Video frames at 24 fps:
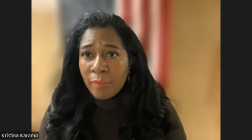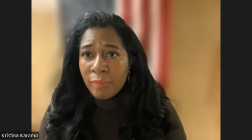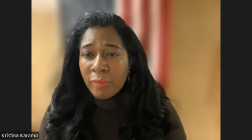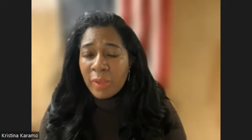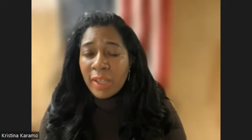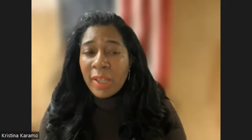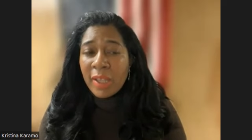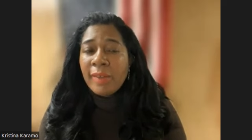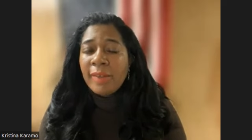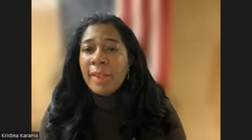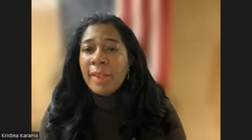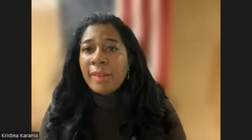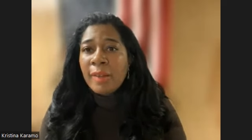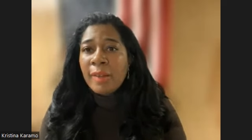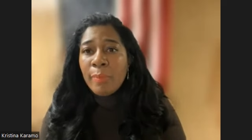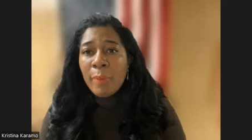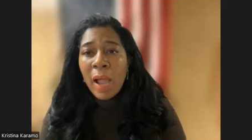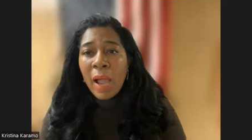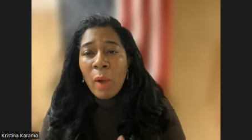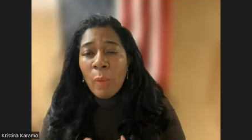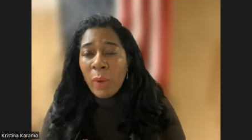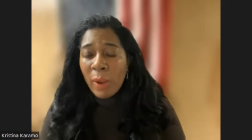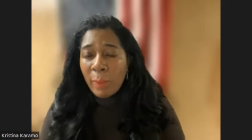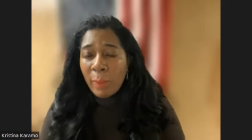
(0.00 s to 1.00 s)
because it's
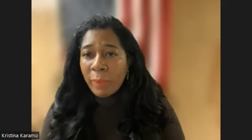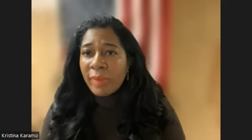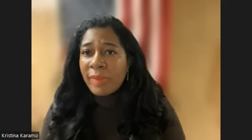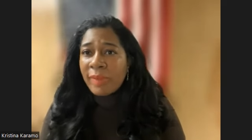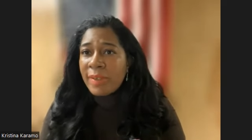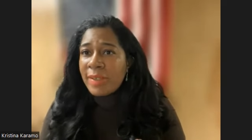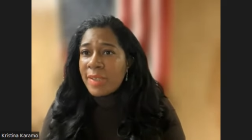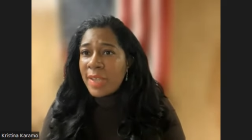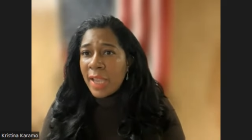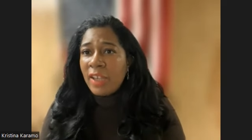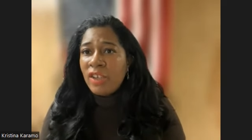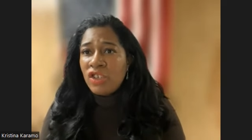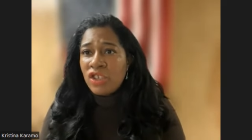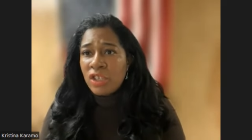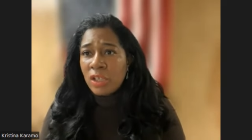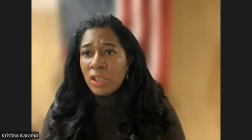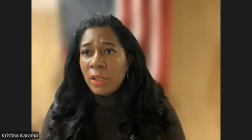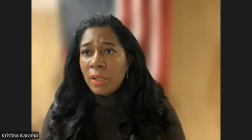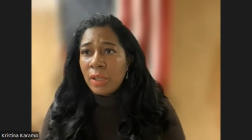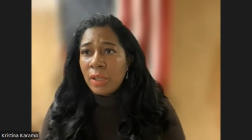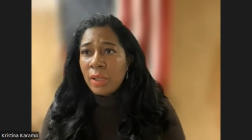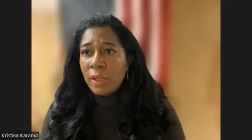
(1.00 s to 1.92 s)
about representation.